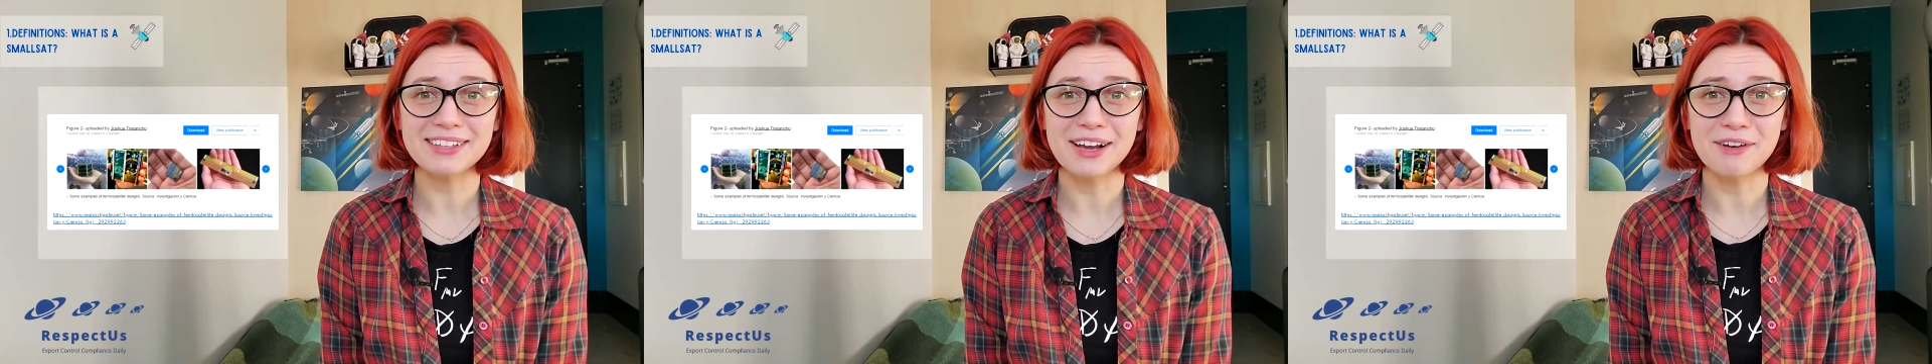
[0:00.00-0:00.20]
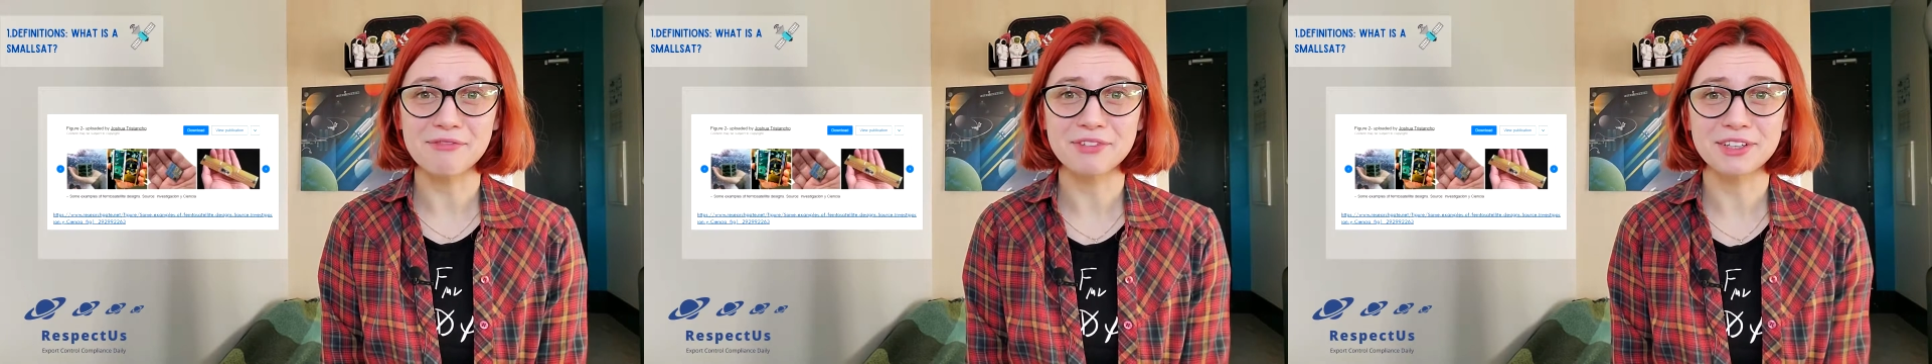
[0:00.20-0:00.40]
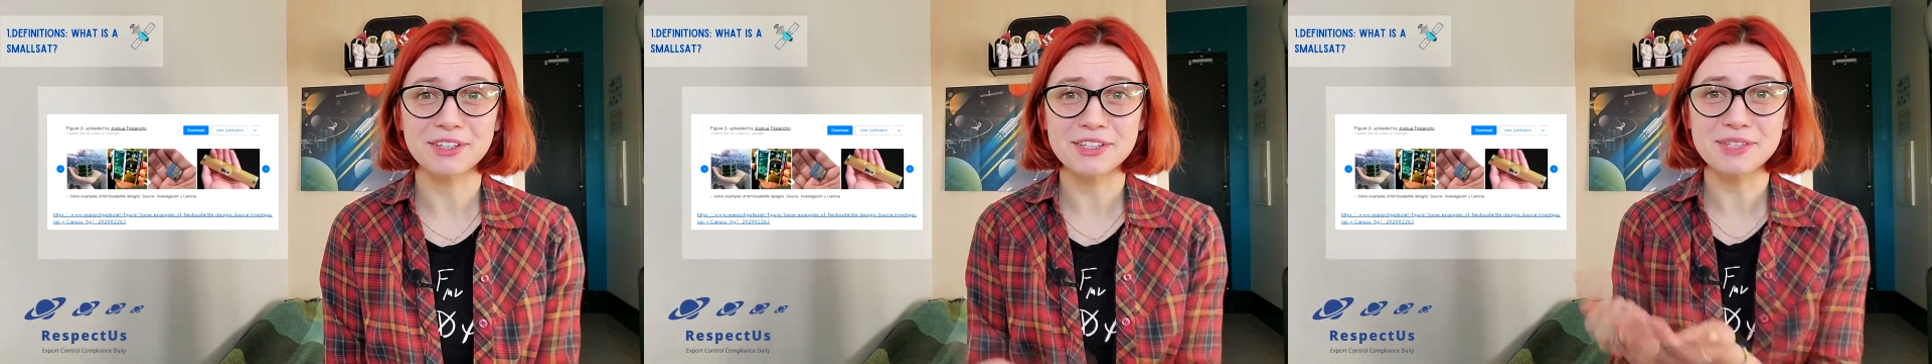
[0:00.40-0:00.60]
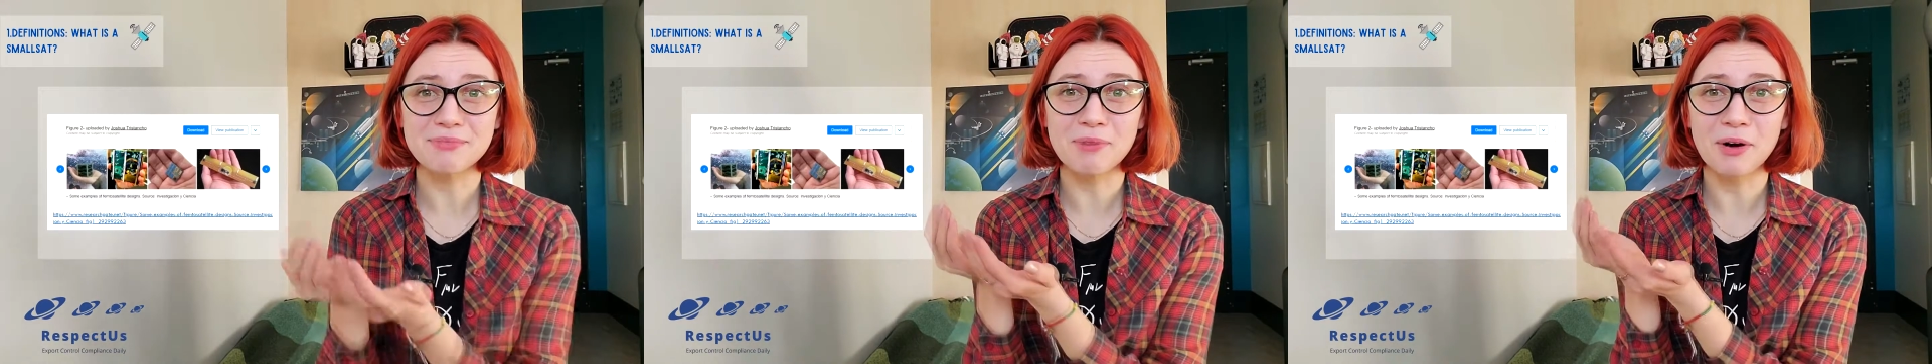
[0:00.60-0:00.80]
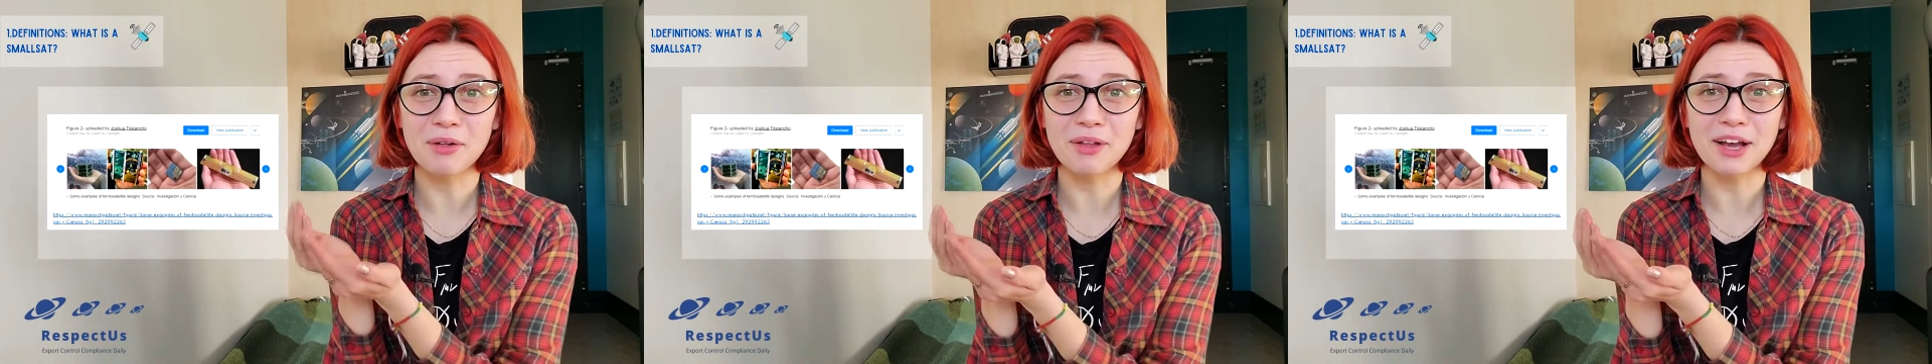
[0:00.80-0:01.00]
are really
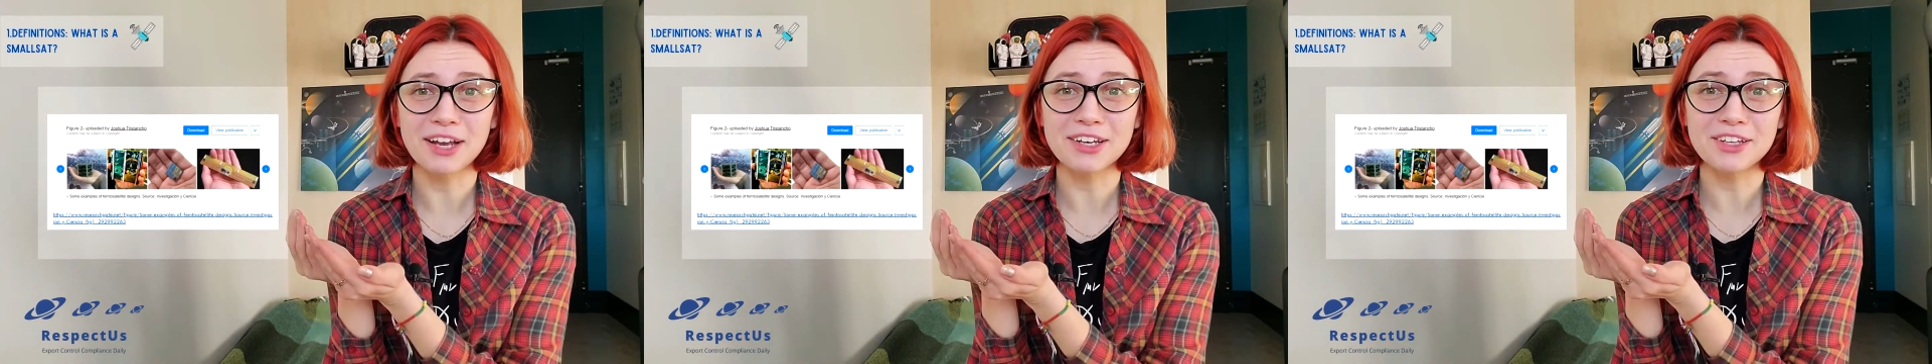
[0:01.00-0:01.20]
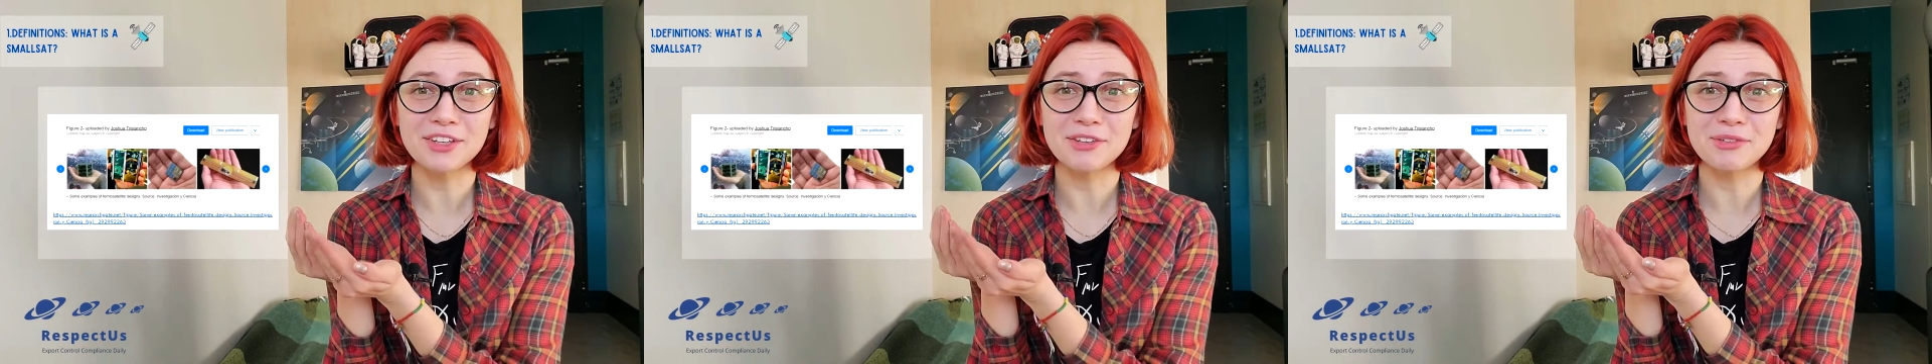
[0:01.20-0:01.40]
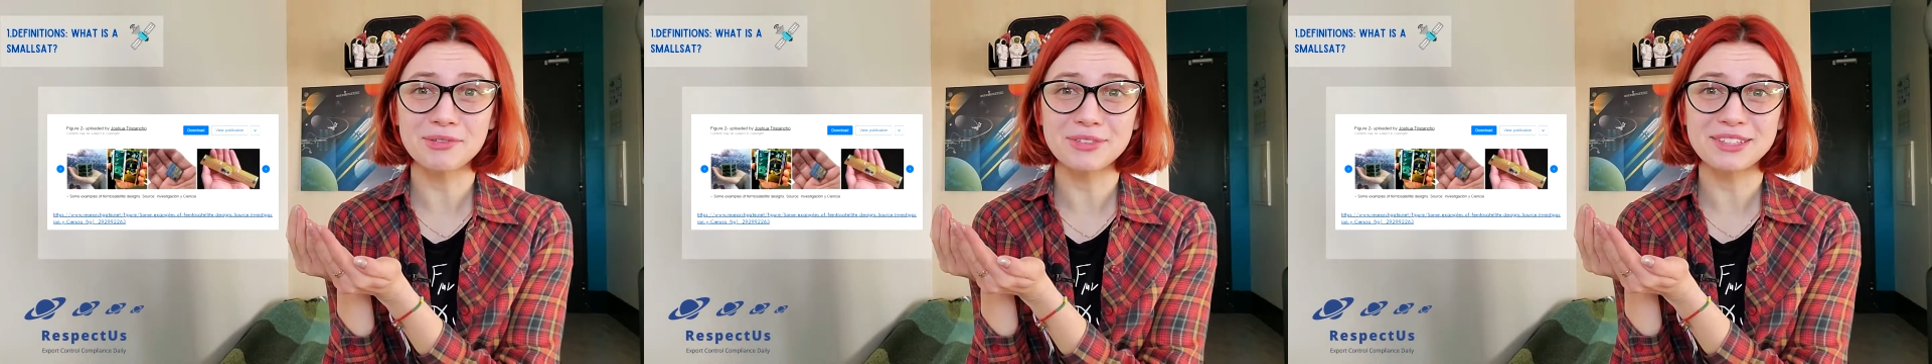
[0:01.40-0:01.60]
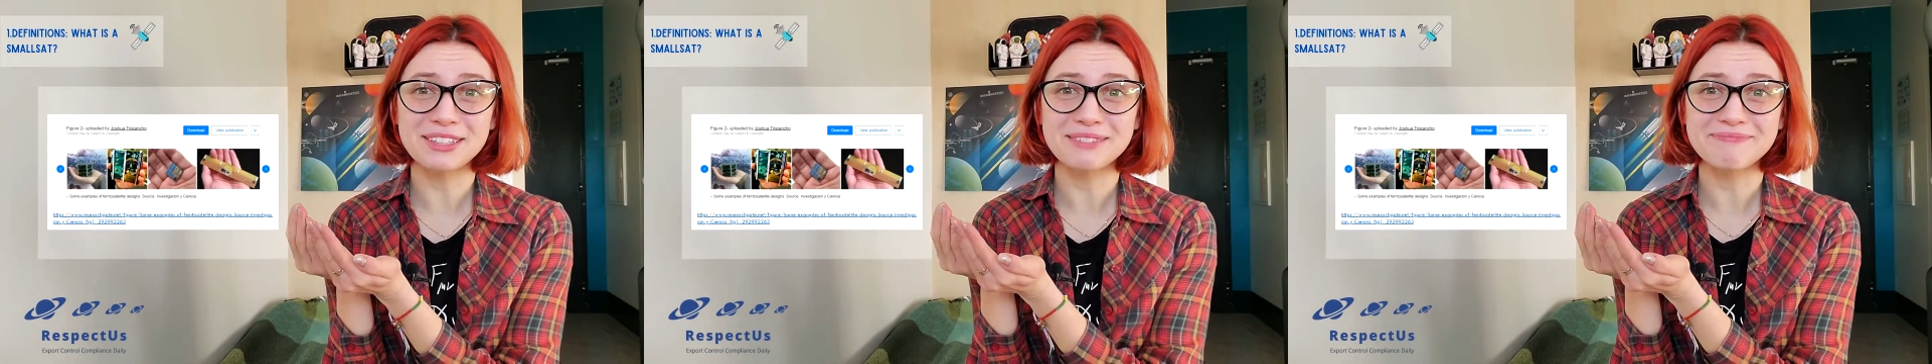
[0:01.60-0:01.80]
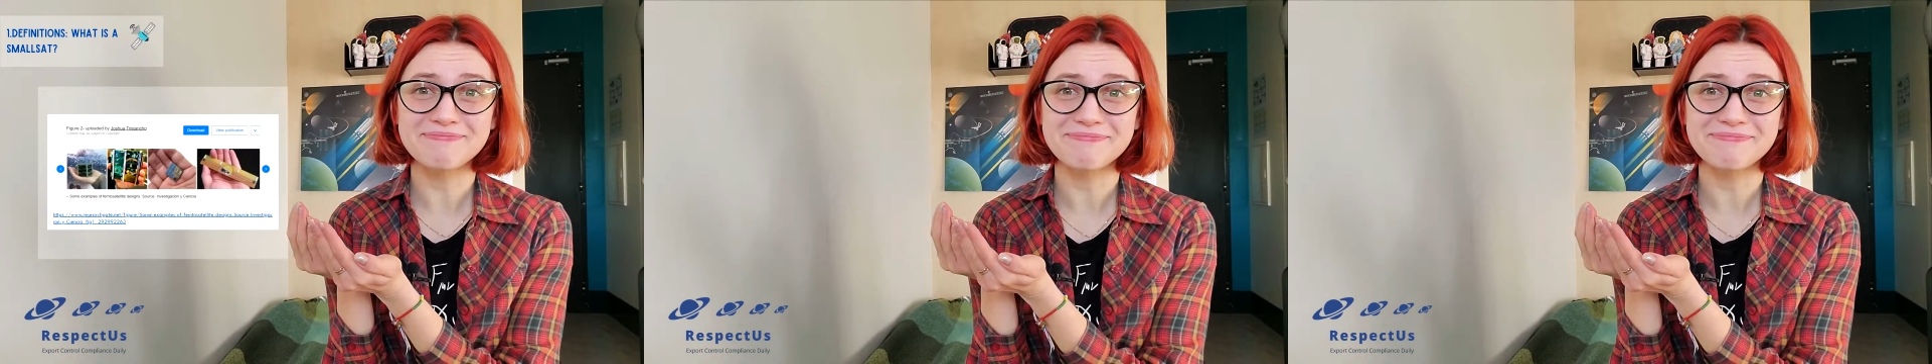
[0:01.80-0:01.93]
small and cute.